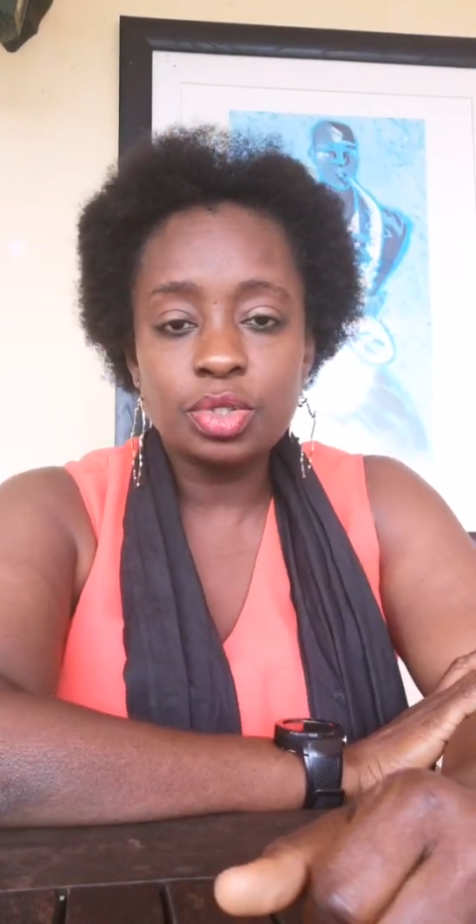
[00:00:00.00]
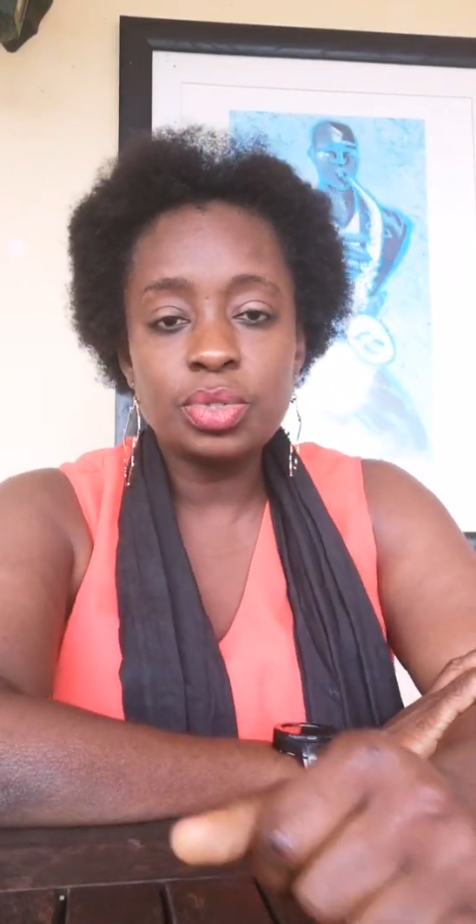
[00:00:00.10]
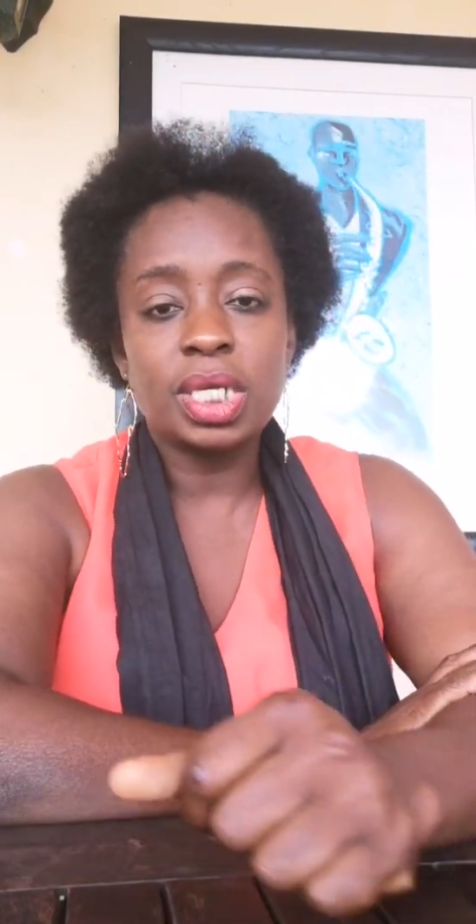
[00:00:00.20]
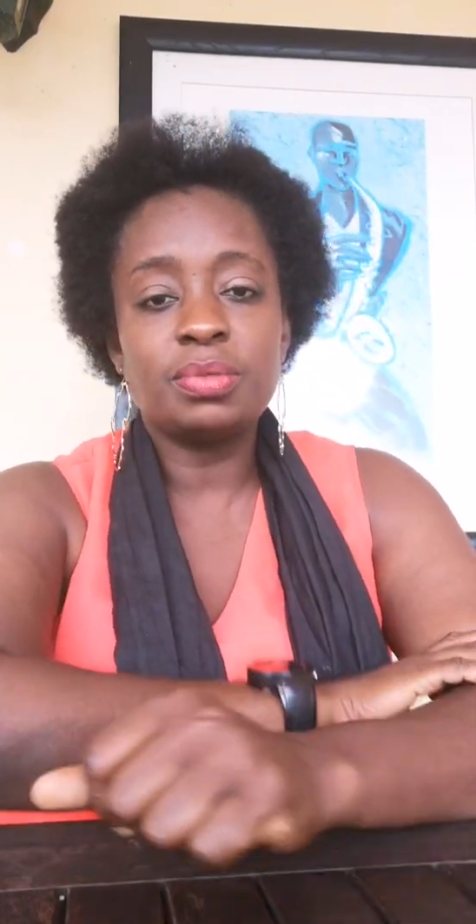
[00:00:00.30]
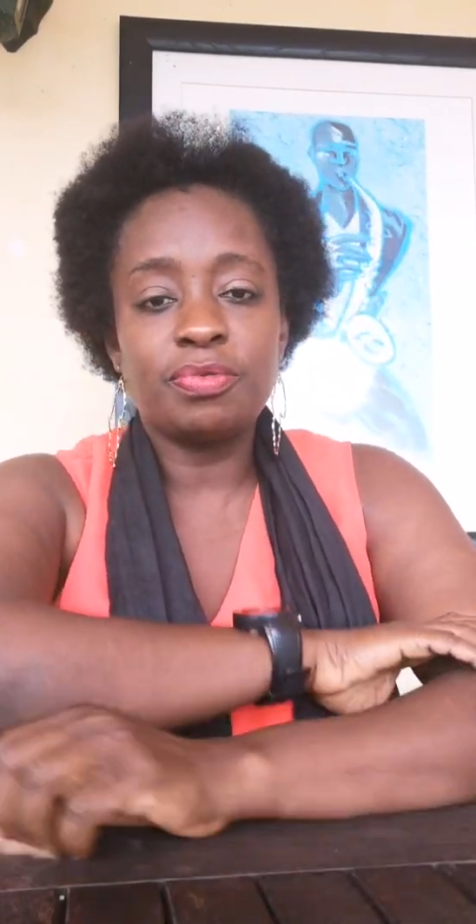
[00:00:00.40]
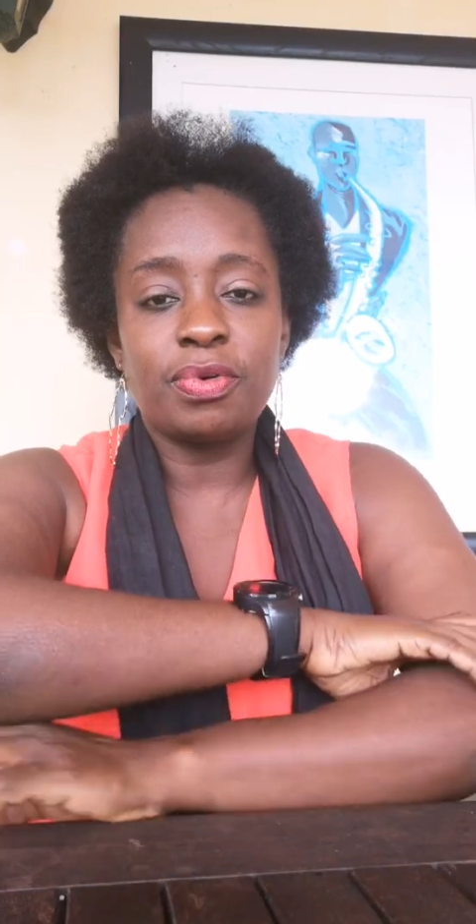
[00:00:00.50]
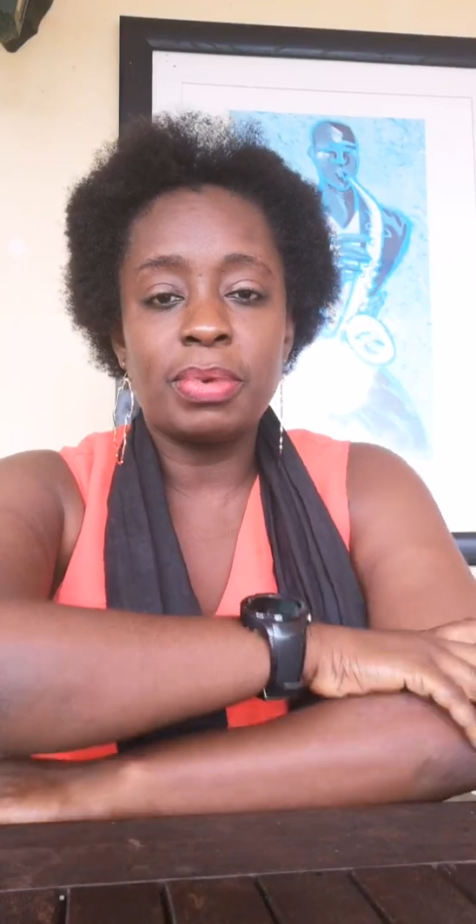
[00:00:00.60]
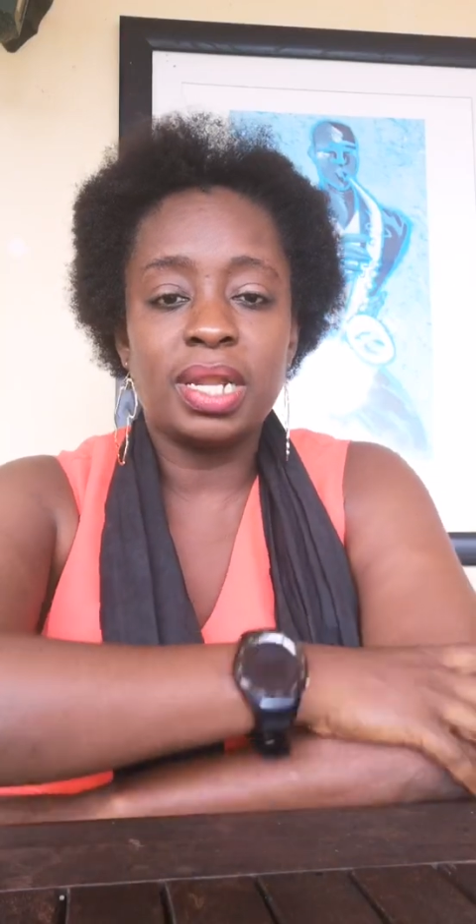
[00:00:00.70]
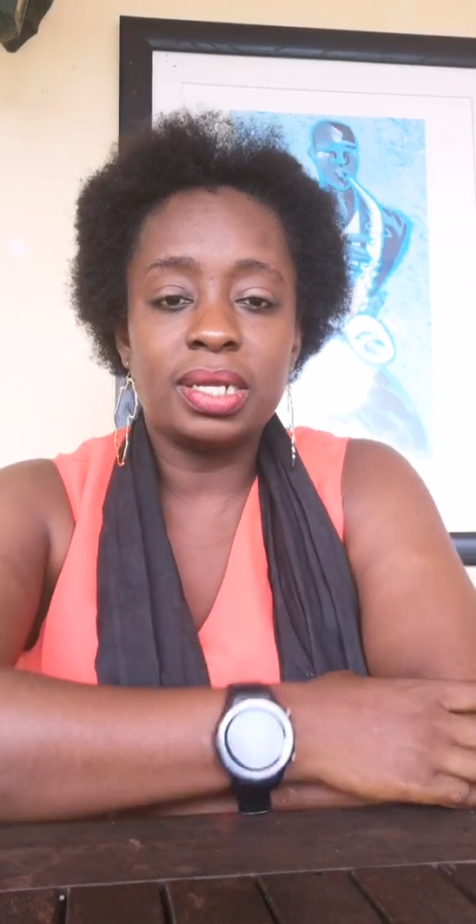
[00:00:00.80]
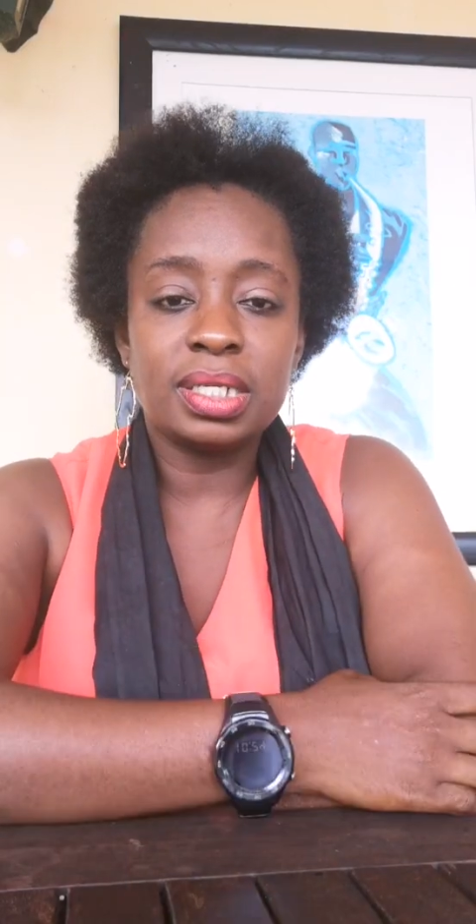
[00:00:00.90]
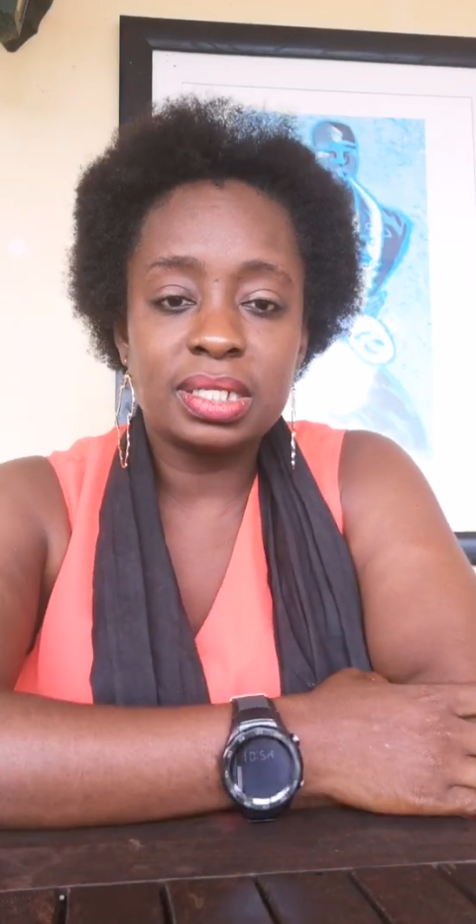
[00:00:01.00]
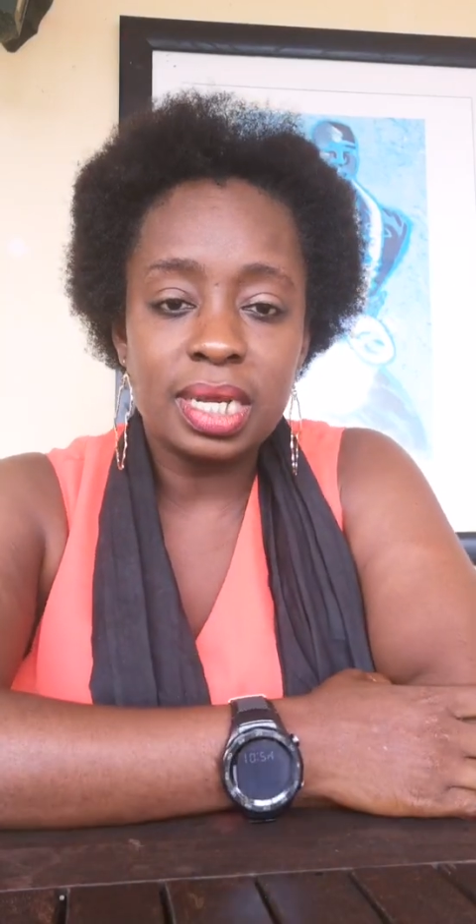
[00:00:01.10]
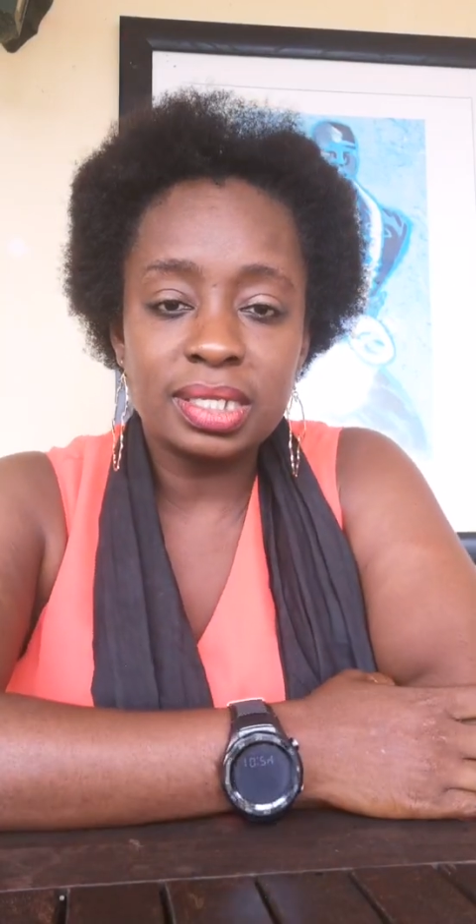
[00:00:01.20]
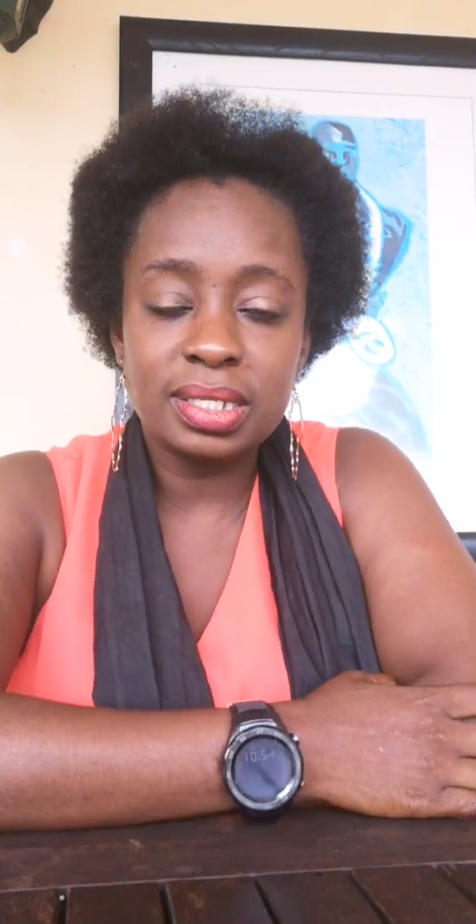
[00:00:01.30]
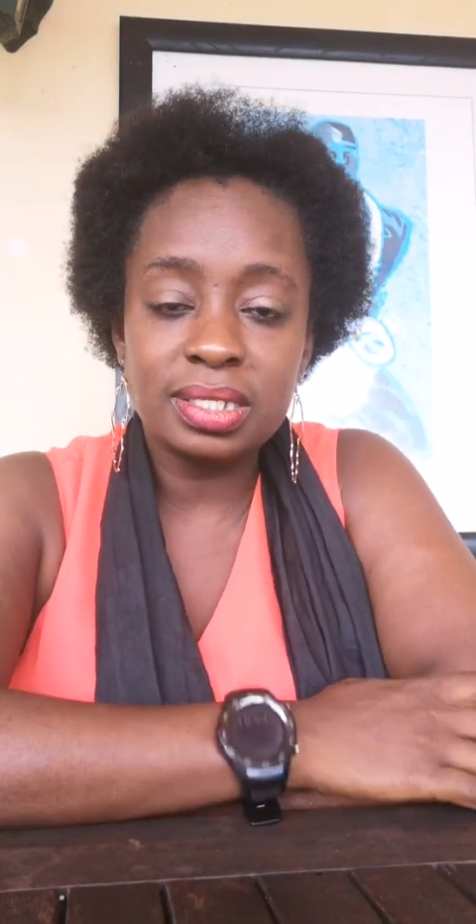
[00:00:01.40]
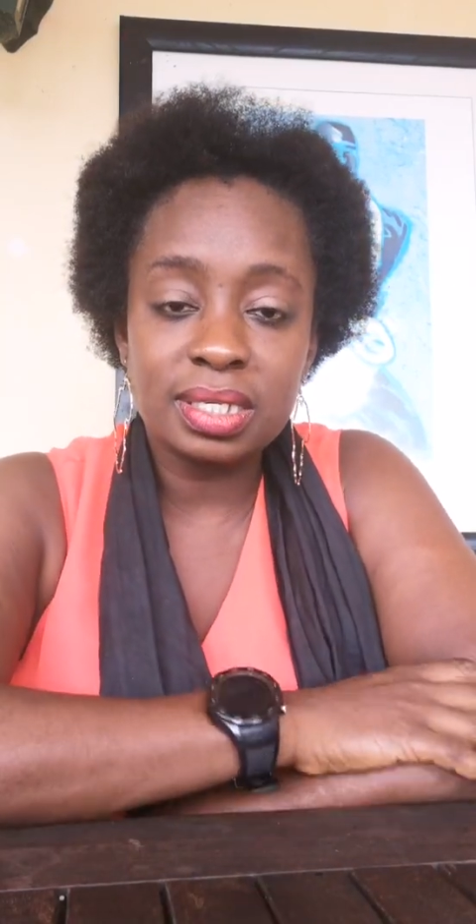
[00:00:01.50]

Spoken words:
2 days before my learner's license